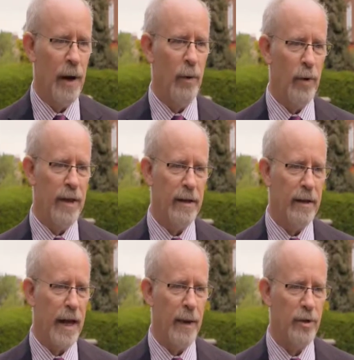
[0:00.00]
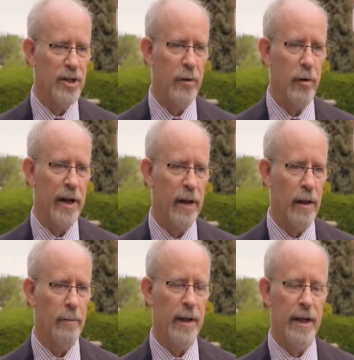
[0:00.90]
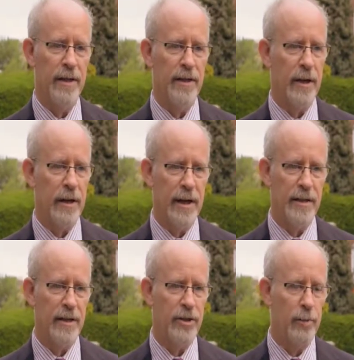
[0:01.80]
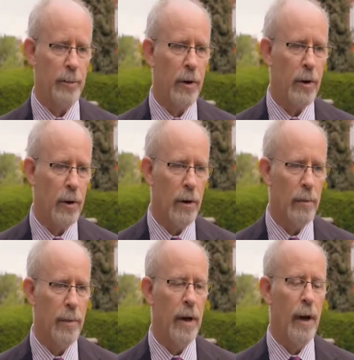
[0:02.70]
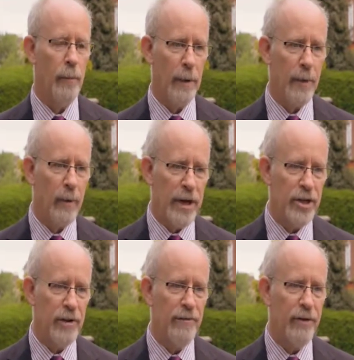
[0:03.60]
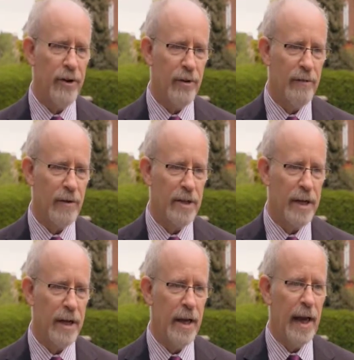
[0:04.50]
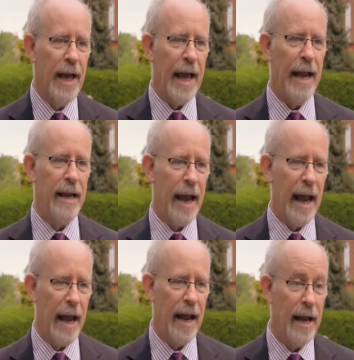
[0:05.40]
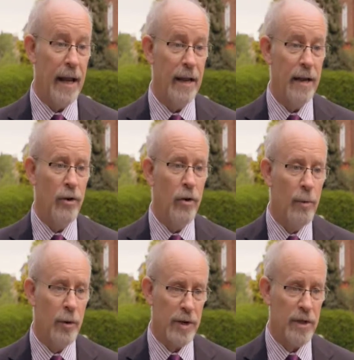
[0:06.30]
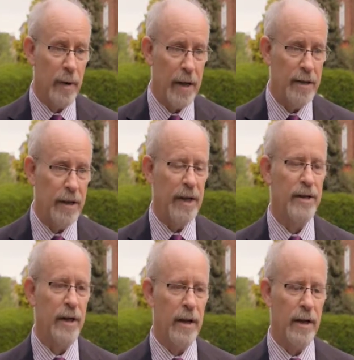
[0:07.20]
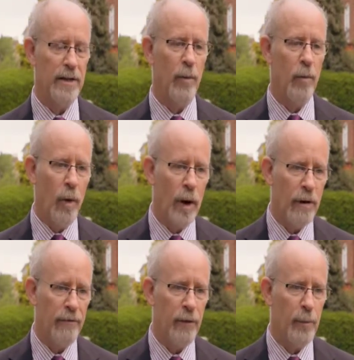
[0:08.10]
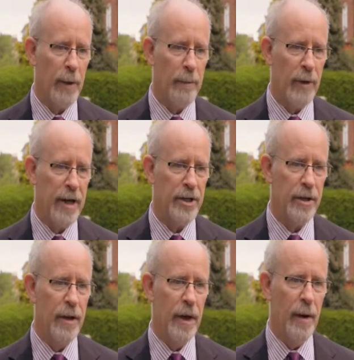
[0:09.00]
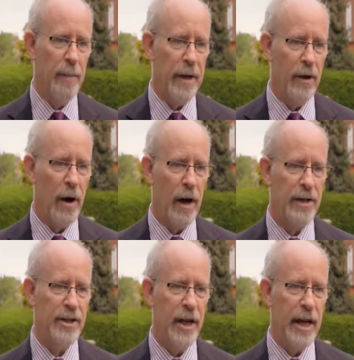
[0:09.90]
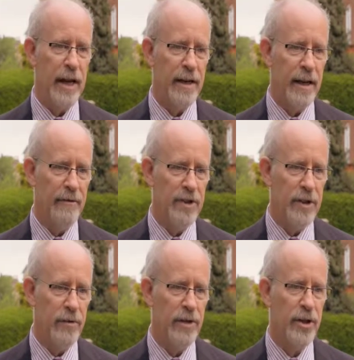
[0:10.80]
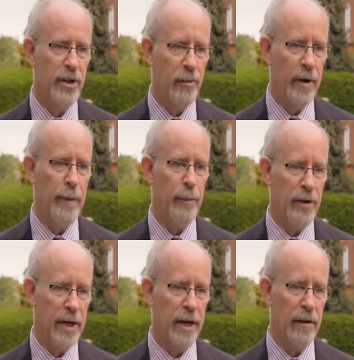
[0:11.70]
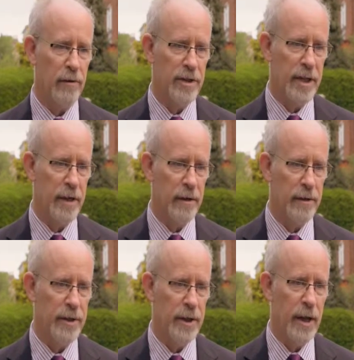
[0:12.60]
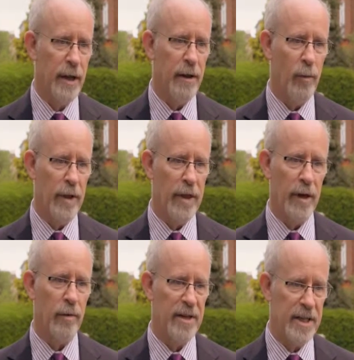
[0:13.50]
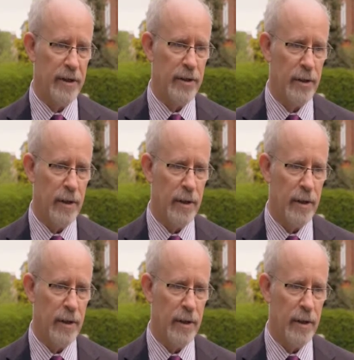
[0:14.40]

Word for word: Uh, we think the Cambridge curriculum is a, is a superb preparation for university and a, in numerous ways. It's a, it's a wonderful preparation because it gives students three particular skills that we think are essential